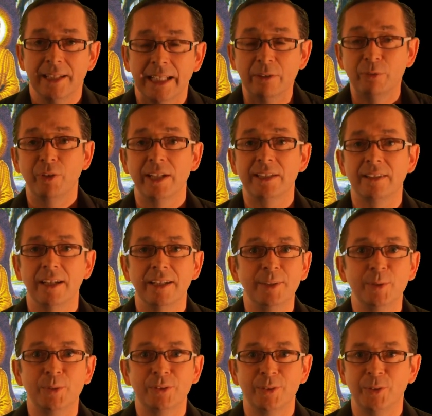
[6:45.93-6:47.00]
In fact, I
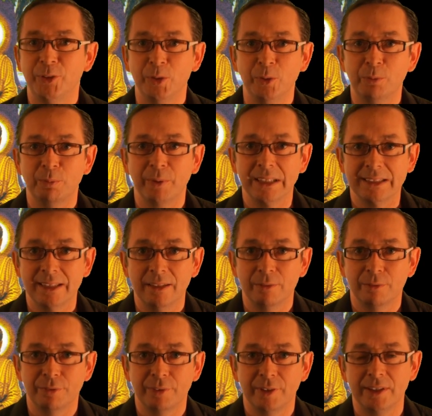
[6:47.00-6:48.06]
used to shoot
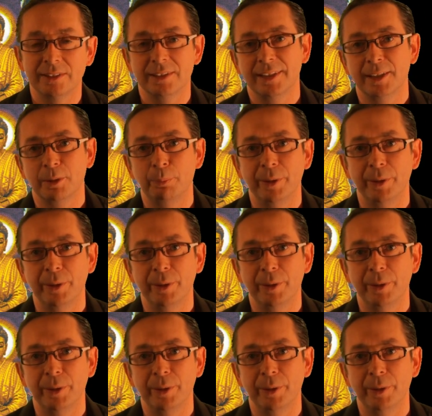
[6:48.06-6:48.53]
myself. Here's a little